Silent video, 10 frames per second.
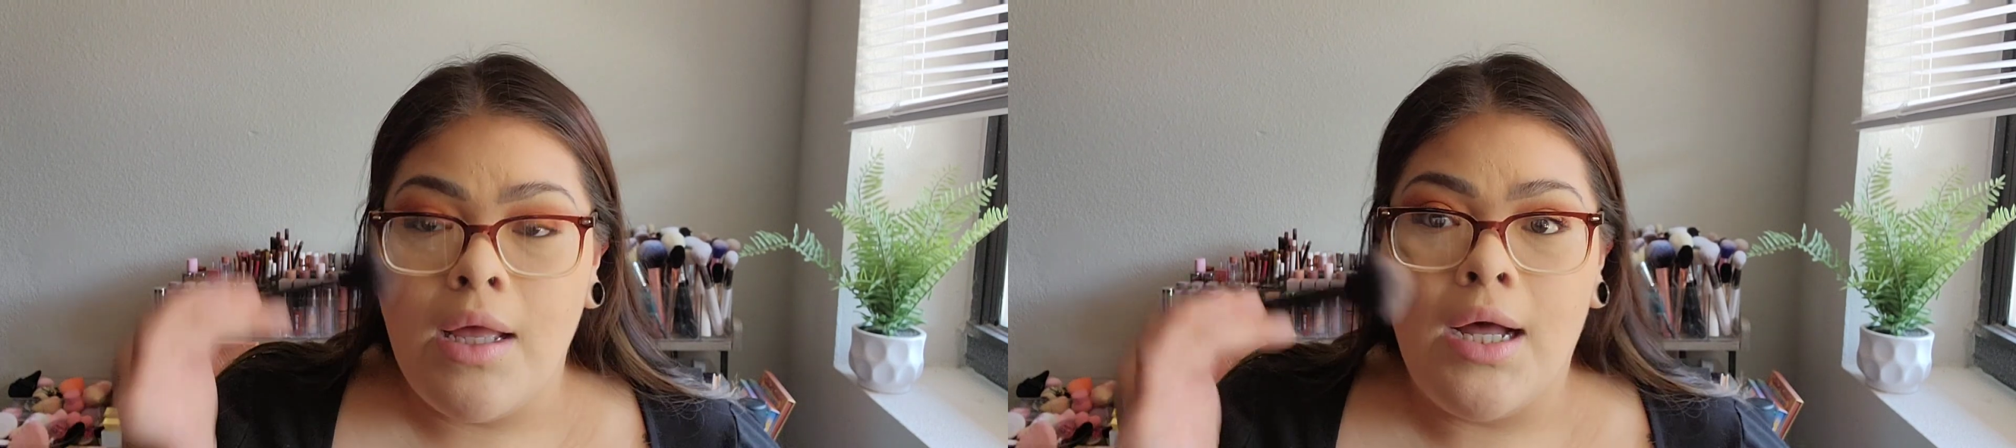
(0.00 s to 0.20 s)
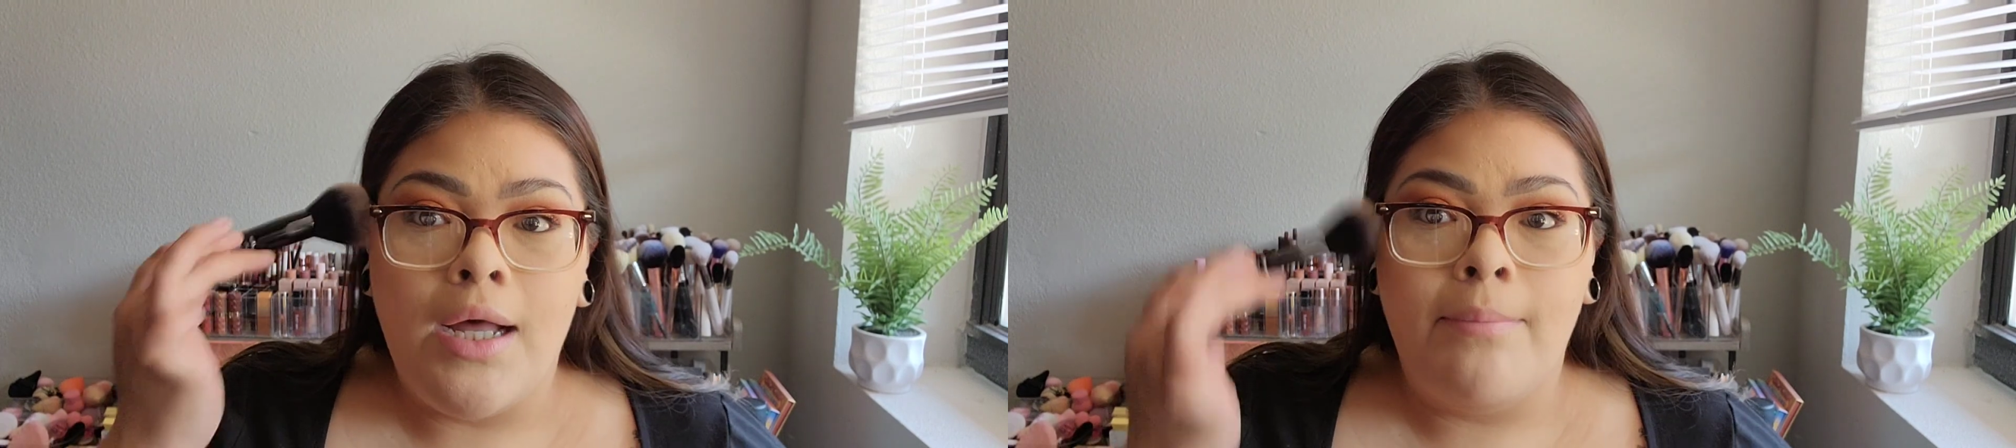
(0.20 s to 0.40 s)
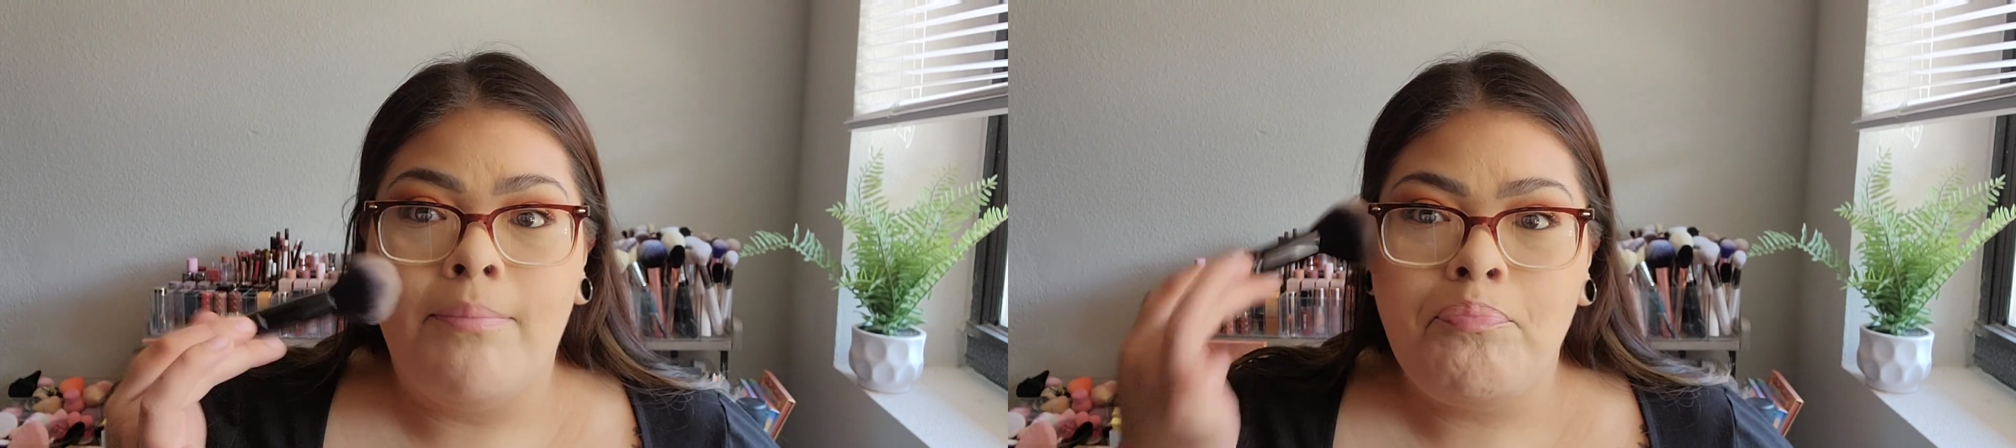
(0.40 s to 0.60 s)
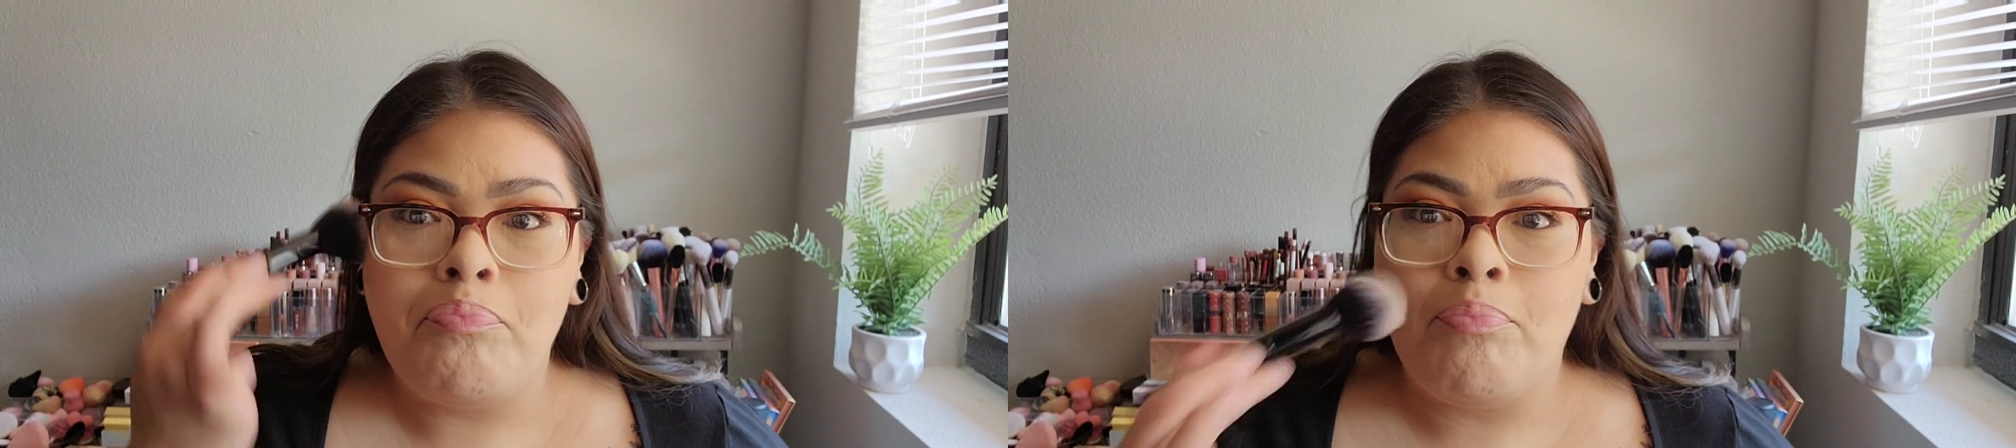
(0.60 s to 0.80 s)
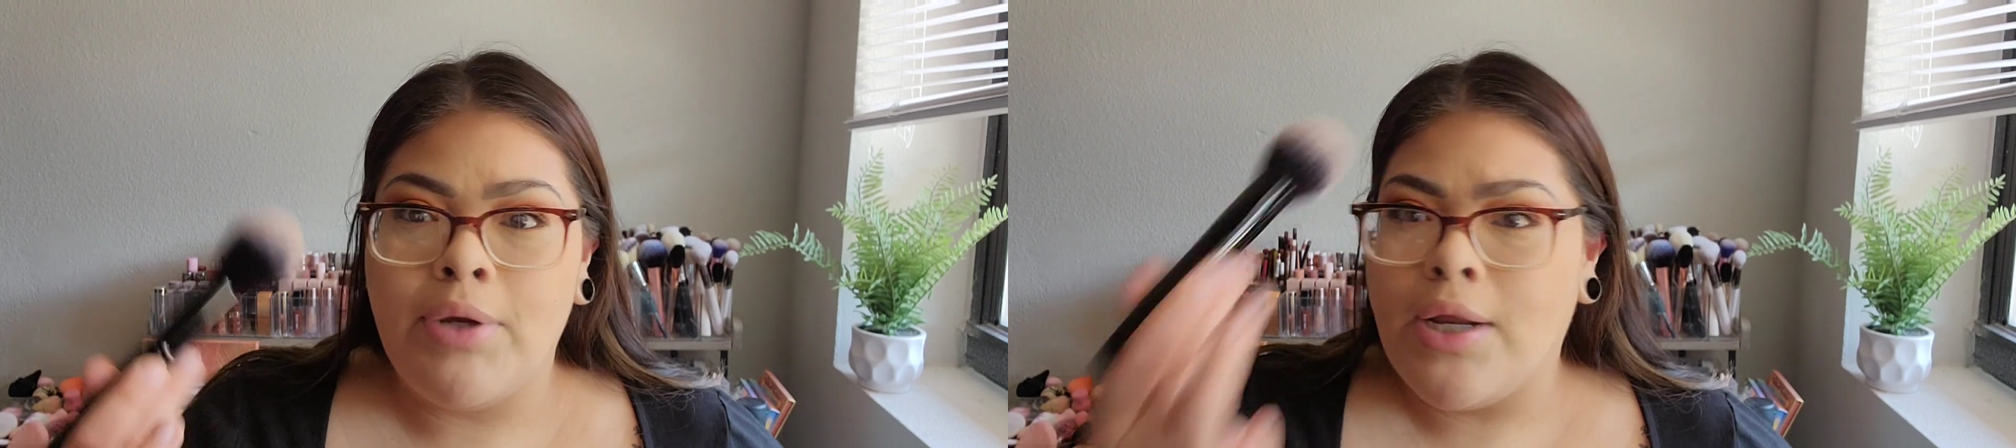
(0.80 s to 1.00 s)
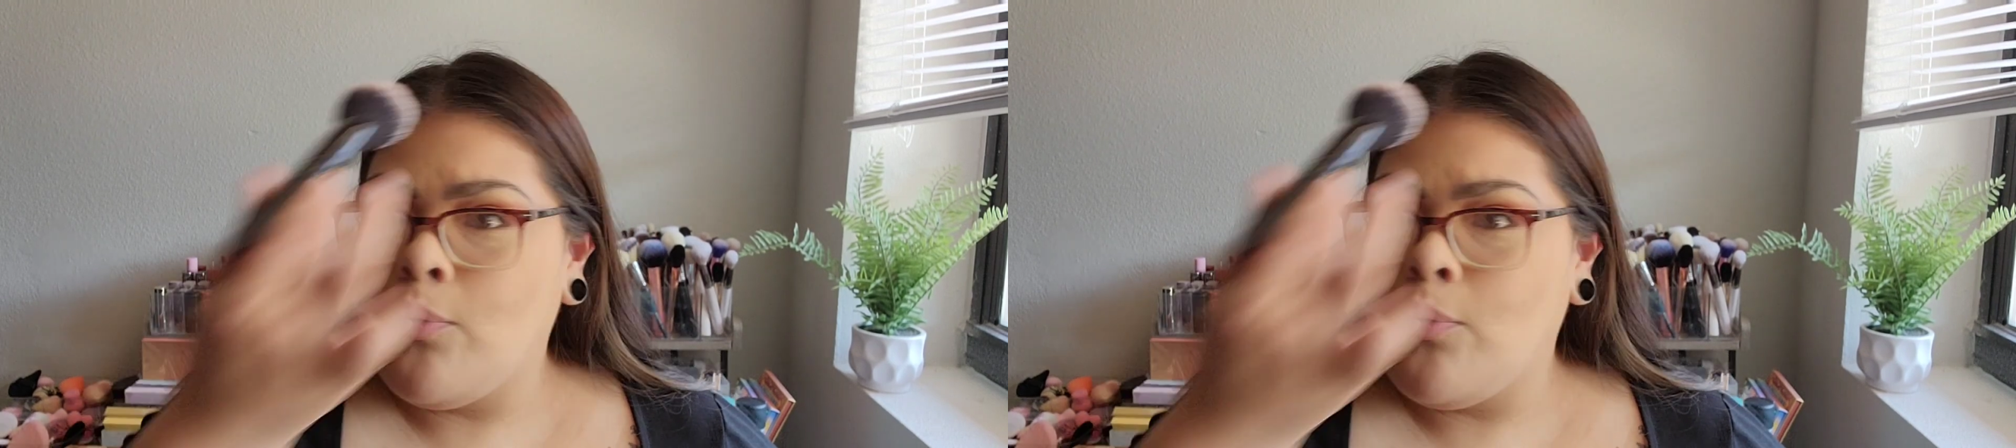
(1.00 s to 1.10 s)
But I